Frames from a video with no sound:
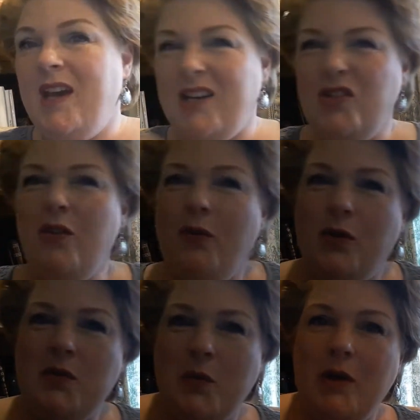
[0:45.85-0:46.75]
I do, of
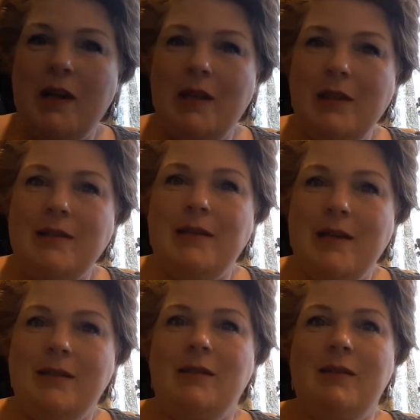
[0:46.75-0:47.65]
course, put it in these
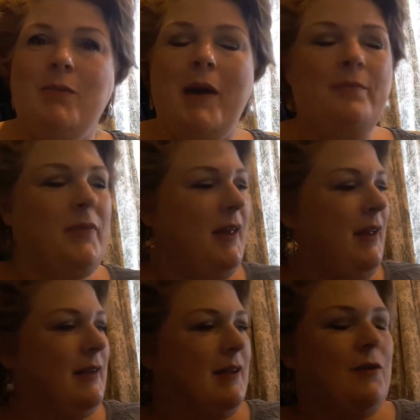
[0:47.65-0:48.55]
lessons, but
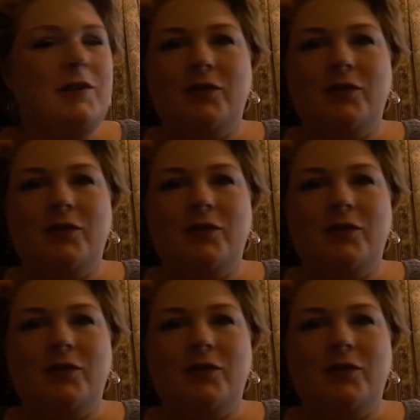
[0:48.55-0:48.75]
it's always